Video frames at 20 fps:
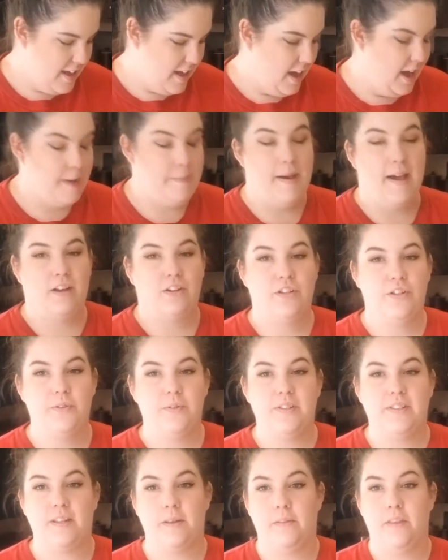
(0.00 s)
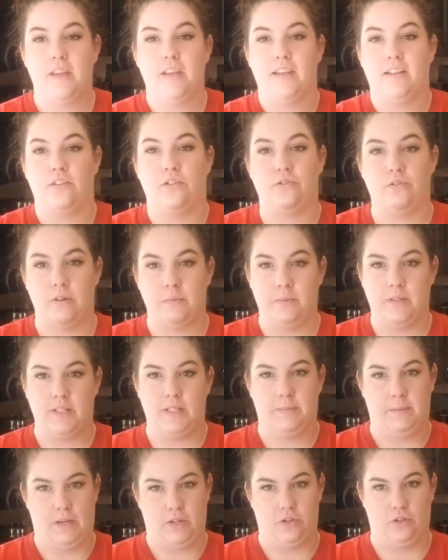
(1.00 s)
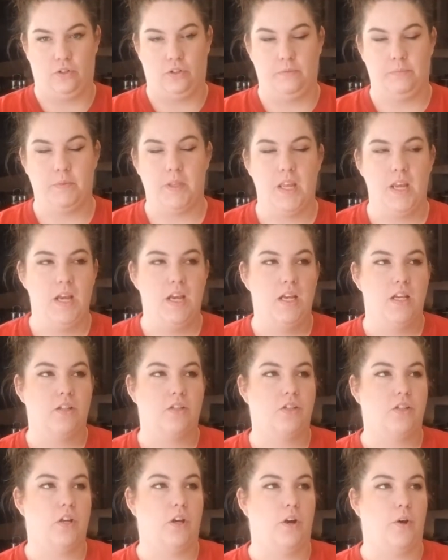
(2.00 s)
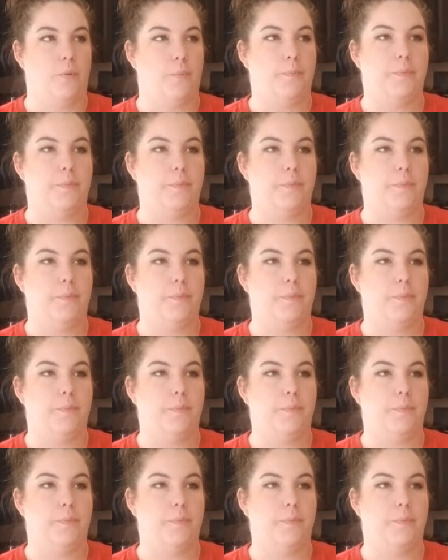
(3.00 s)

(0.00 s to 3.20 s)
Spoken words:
I'm actually doing something extremely special. So